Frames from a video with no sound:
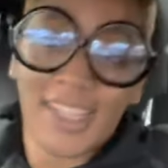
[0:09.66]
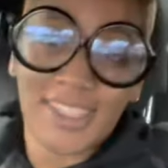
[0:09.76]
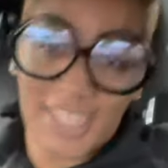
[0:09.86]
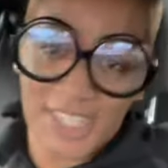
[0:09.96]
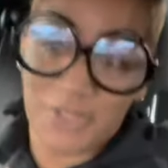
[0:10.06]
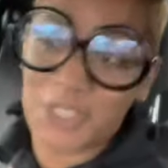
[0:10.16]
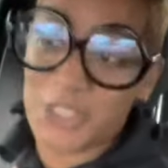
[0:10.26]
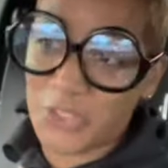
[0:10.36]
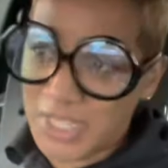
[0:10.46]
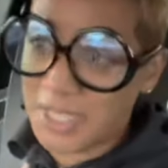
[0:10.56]
Let us
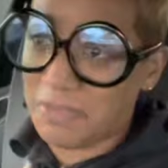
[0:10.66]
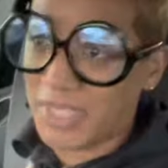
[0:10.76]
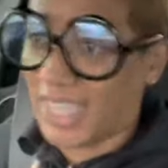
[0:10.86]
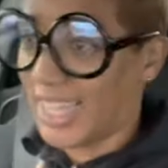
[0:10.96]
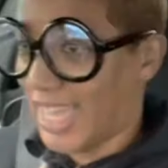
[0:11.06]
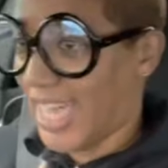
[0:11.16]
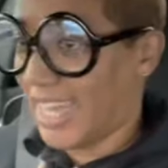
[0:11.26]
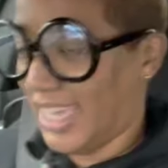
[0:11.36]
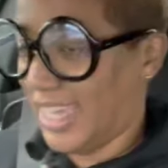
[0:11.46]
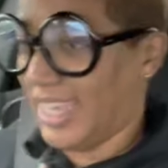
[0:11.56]
rejoice and be
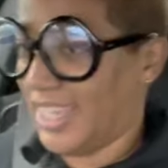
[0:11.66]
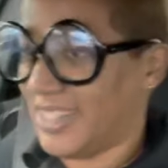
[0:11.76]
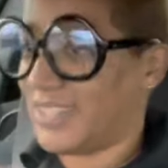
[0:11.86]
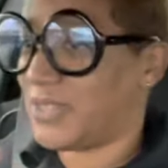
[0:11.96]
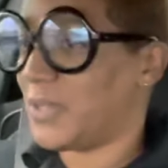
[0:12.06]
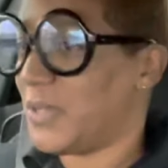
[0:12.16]
glad in it.